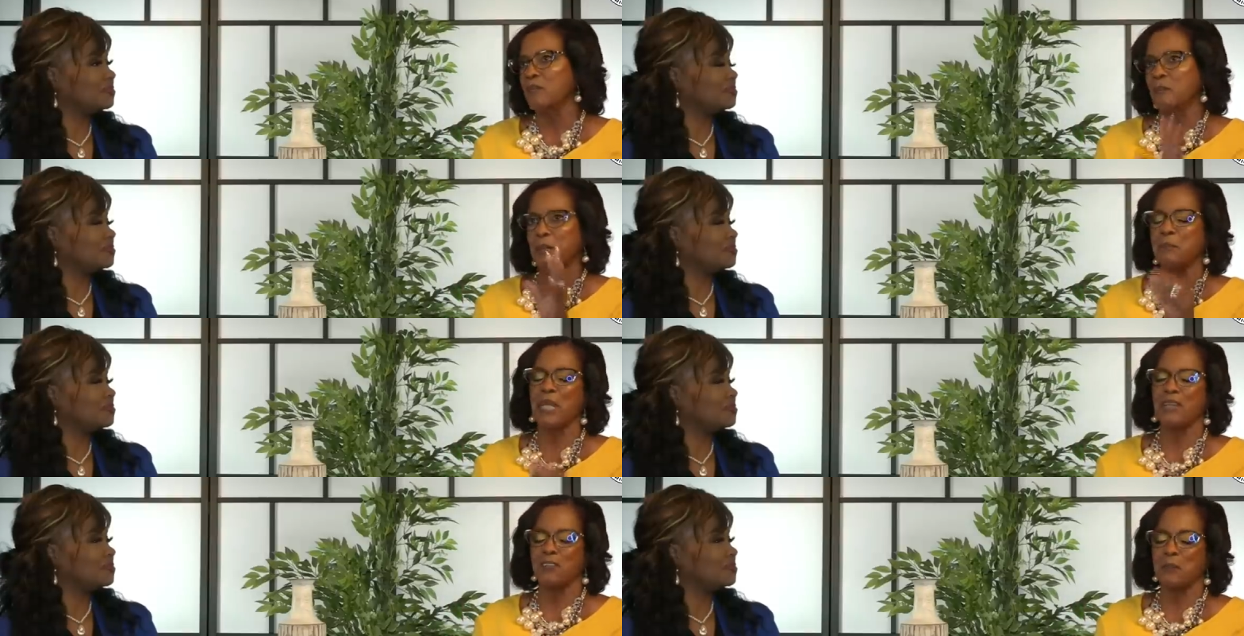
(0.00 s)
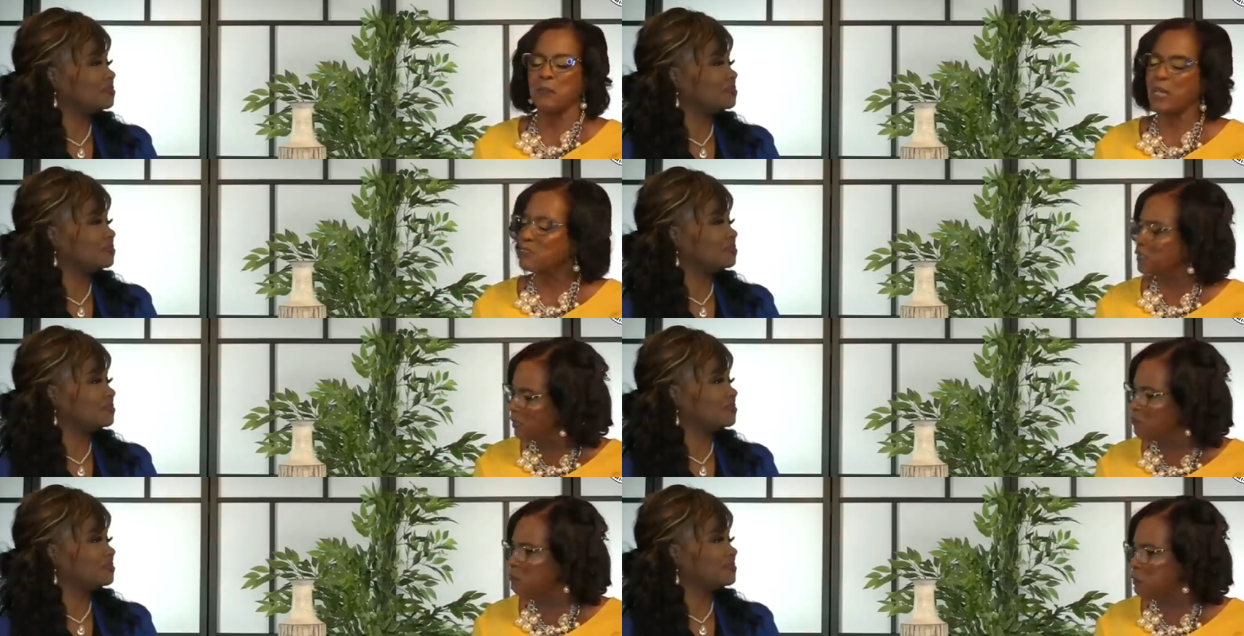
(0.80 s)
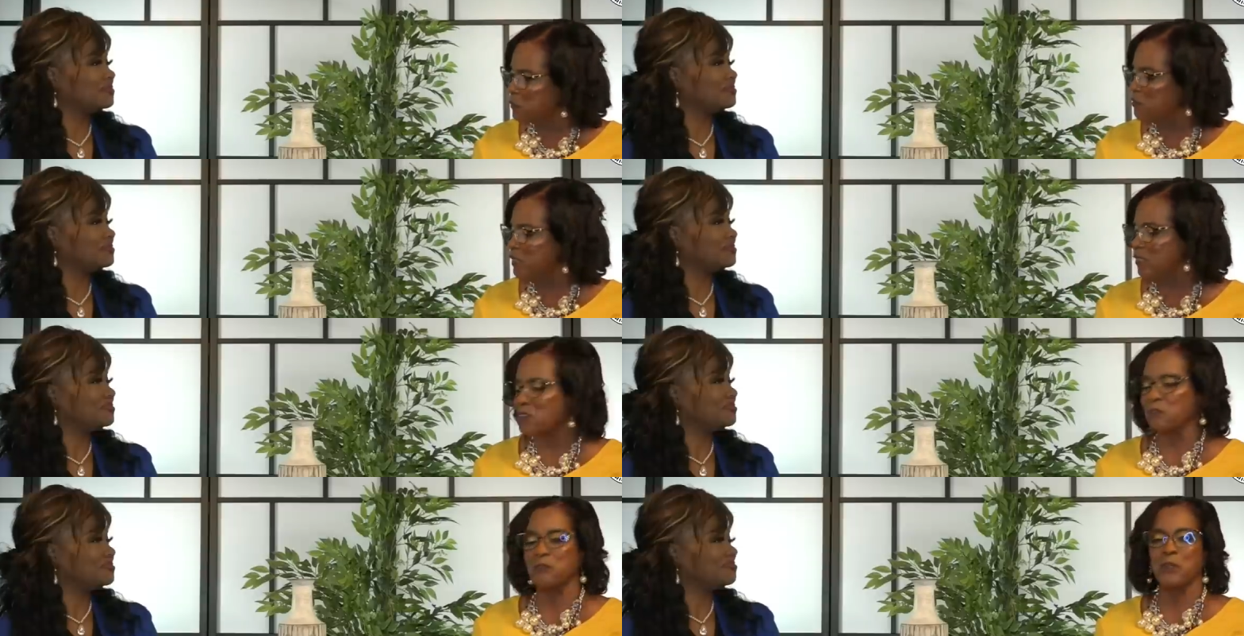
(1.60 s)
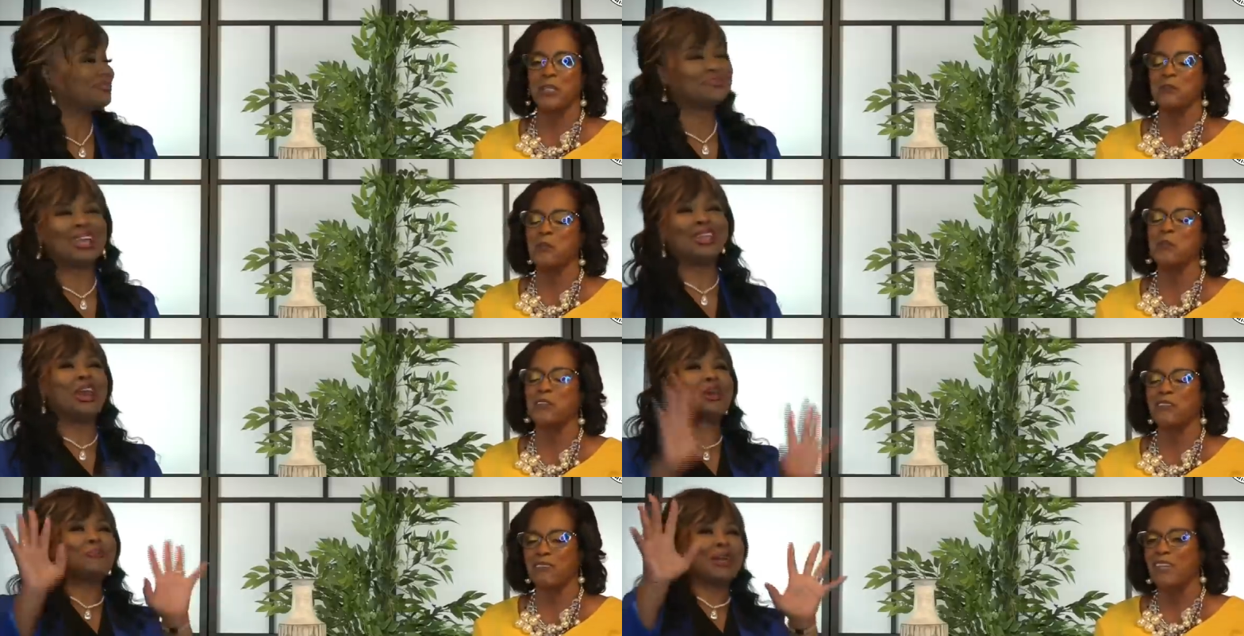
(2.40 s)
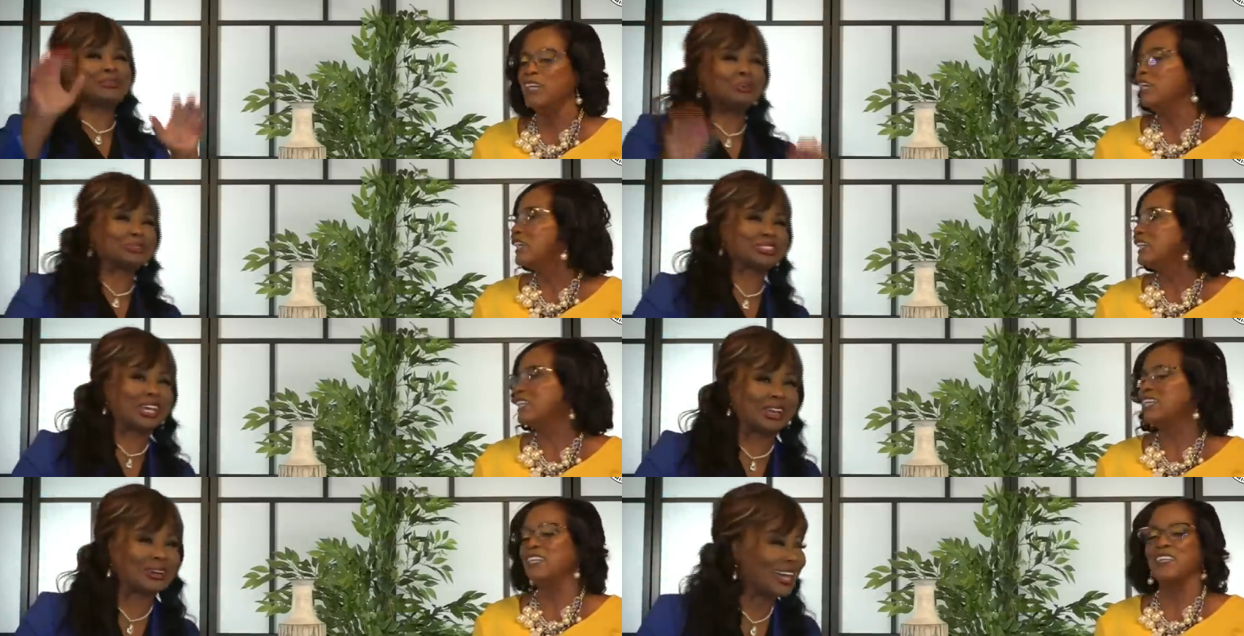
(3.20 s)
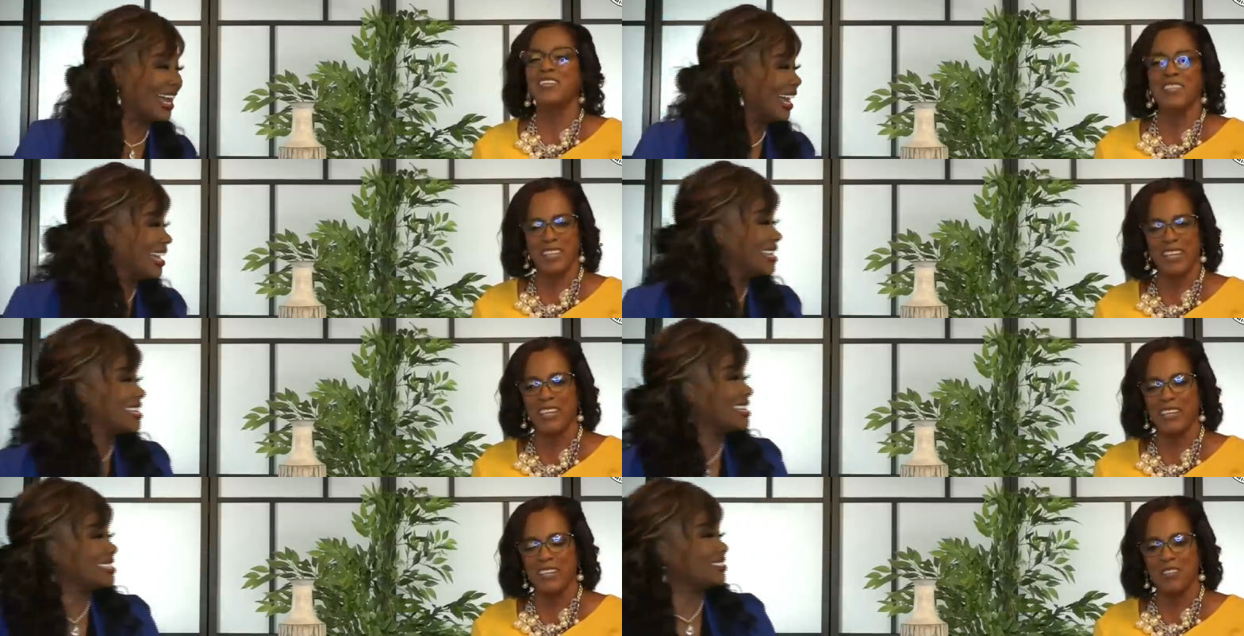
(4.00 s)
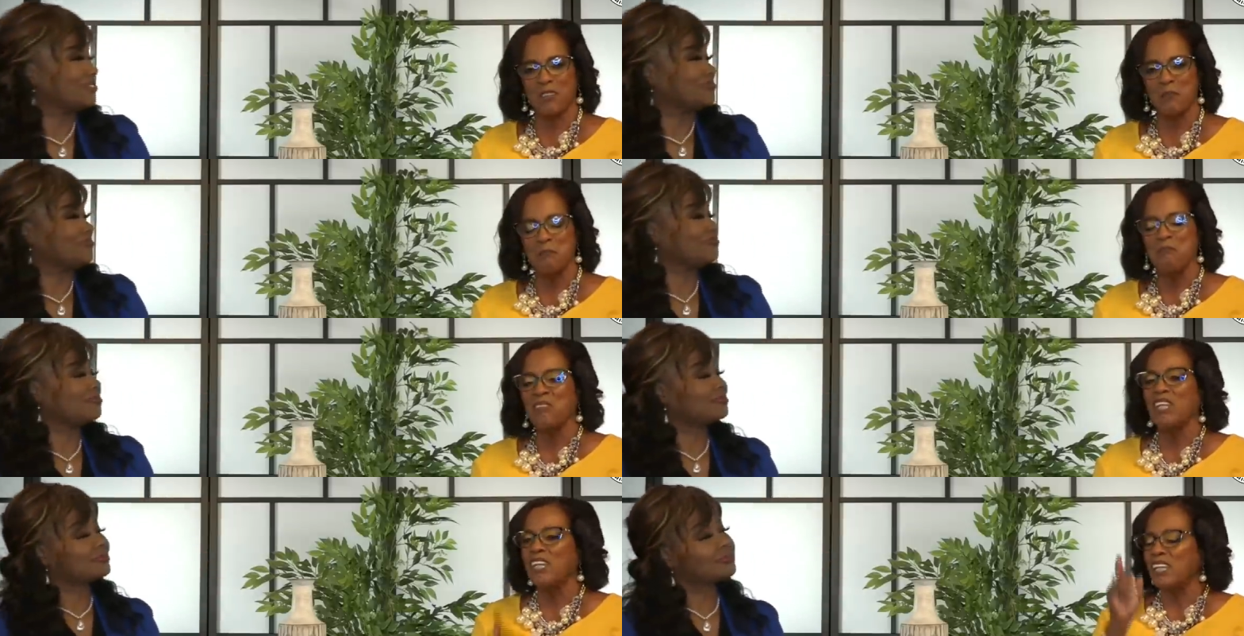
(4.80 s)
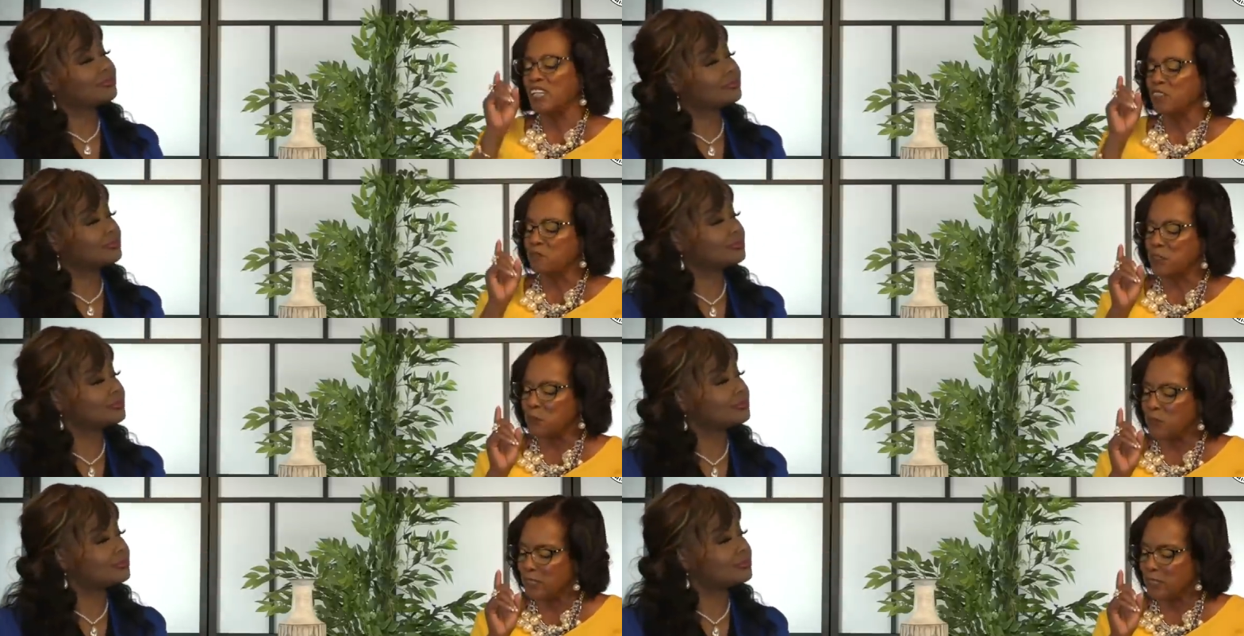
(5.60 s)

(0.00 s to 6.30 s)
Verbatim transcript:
Speaker 1: My pastor, Pastor Kelvin Postel, some greater work. I love Pastor Postel. He says, if you